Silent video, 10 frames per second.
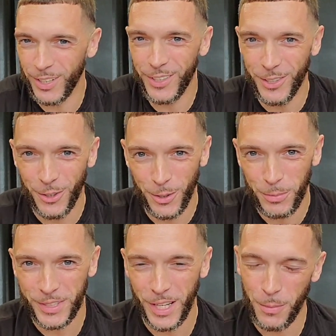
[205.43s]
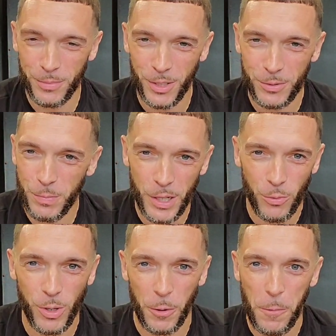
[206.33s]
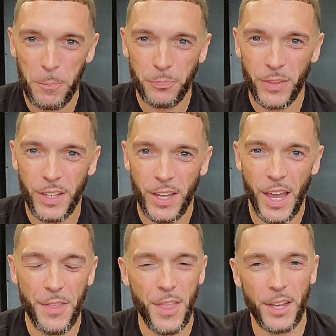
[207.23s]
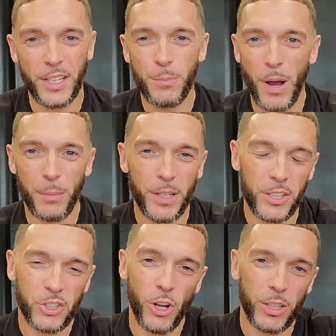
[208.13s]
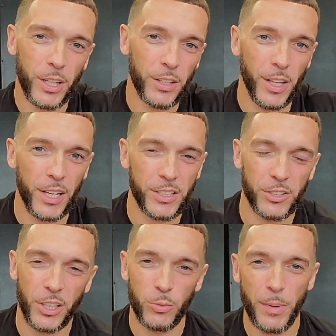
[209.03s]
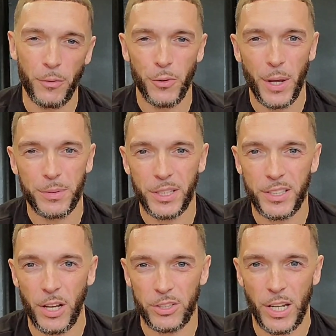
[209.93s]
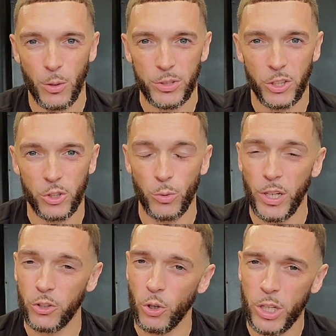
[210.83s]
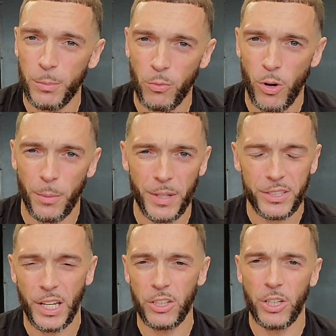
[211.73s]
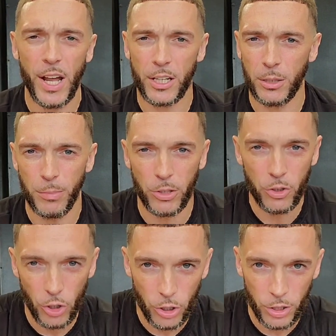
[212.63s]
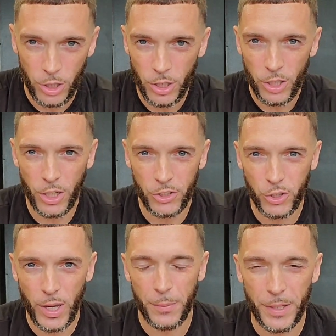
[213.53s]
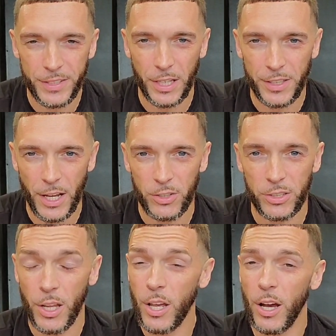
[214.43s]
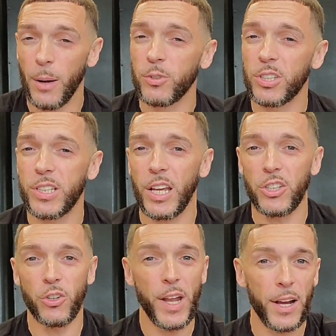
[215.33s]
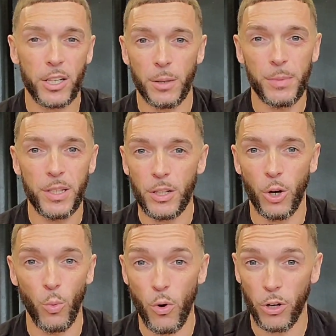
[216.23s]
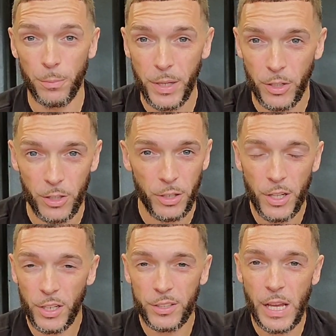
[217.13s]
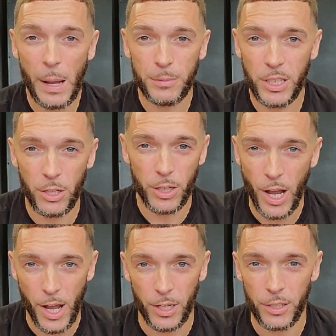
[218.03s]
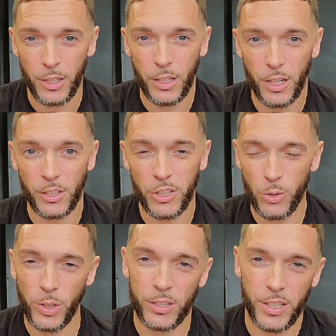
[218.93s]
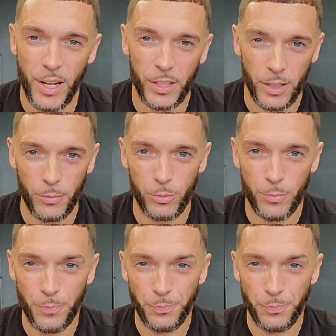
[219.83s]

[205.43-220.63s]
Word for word: You know what I'm saying? I'm just being real. And then he probably didn't start getting nice until he was about five, 6,000 hours into it. And don't get me wrong, I'm not saying you're not gonna be good until you have that 10,000. I'm just saying you're not gonna be a world beater, top tier guy until you get to that level